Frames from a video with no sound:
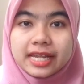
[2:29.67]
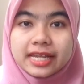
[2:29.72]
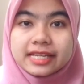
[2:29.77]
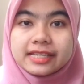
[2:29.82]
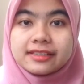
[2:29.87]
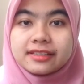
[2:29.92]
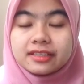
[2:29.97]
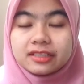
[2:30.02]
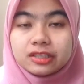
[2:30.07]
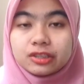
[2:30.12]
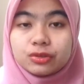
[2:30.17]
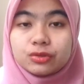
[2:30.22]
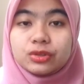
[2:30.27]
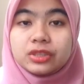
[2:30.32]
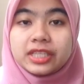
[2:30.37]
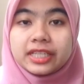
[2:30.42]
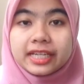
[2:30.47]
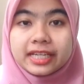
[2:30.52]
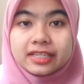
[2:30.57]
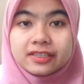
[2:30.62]
as a
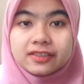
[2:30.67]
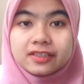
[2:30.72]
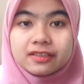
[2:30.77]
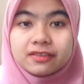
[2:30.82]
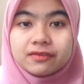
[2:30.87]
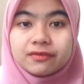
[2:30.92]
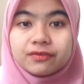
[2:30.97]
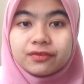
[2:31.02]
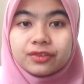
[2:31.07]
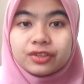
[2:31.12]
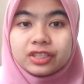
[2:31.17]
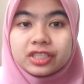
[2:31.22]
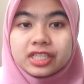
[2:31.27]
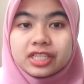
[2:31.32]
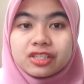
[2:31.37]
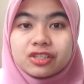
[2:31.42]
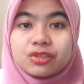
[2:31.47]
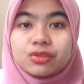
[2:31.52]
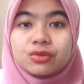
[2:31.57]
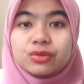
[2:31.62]
cooling agent for
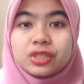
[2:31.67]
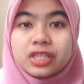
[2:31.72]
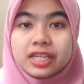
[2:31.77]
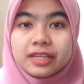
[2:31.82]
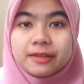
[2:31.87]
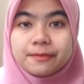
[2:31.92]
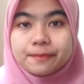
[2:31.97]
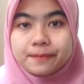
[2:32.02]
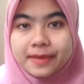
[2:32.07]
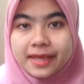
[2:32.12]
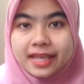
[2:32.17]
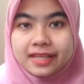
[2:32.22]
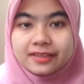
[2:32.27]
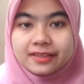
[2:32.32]
this cooling patch.